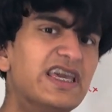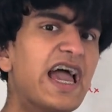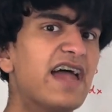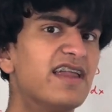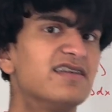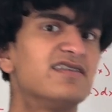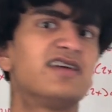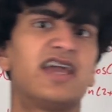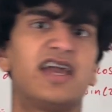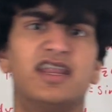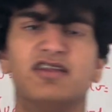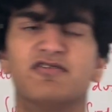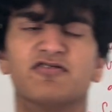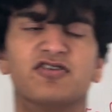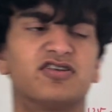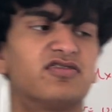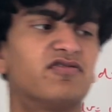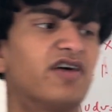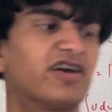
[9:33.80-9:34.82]
get tan
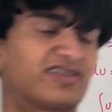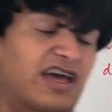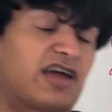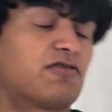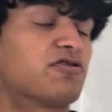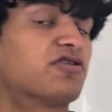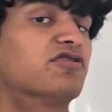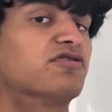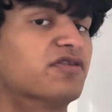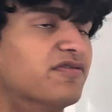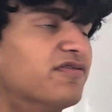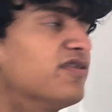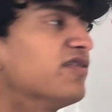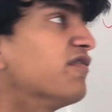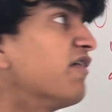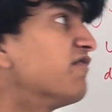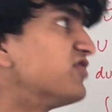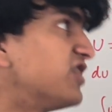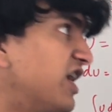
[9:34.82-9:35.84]
inverse of x. I know the derivative
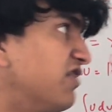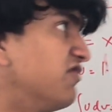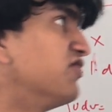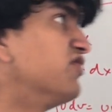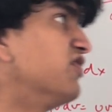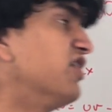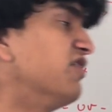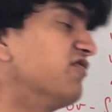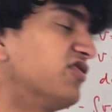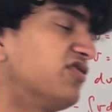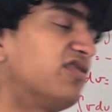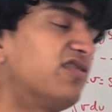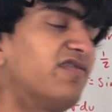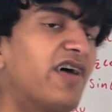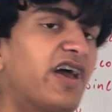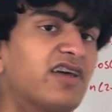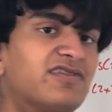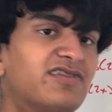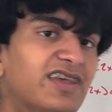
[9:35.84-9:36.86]
of tan inverse of
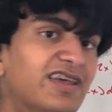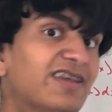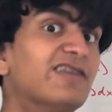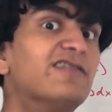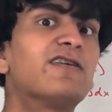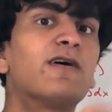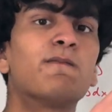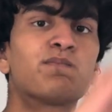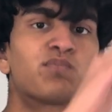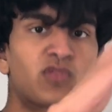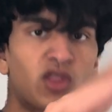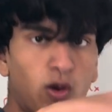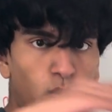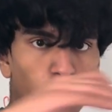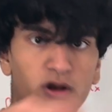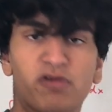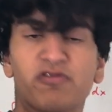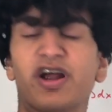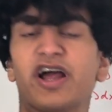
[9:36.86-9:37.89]
x is
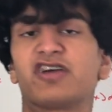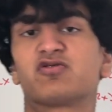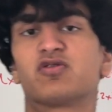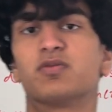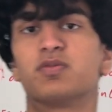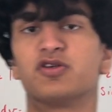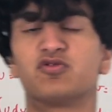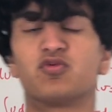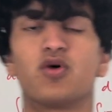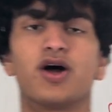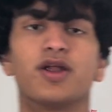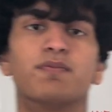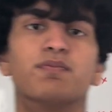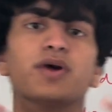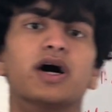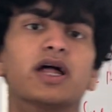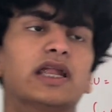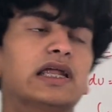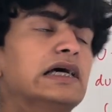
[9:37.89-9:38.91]
1 over x squared plus 1,
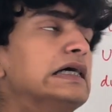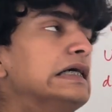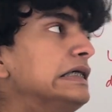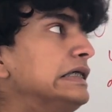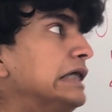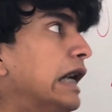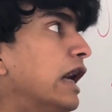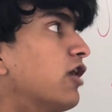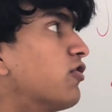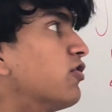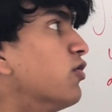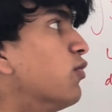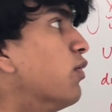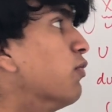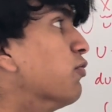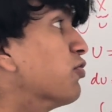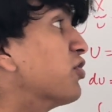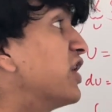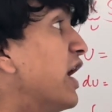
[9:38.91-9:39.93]
but I don't know
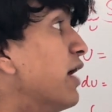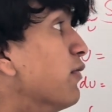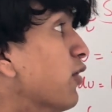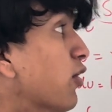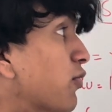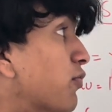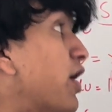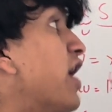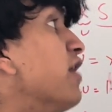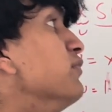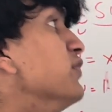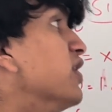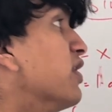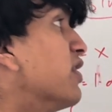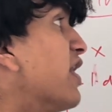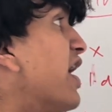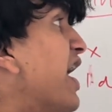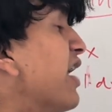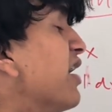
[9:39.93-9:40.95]
what we'll get arriving to
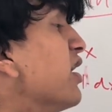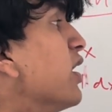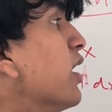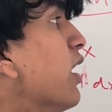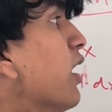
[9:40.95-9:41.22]
that.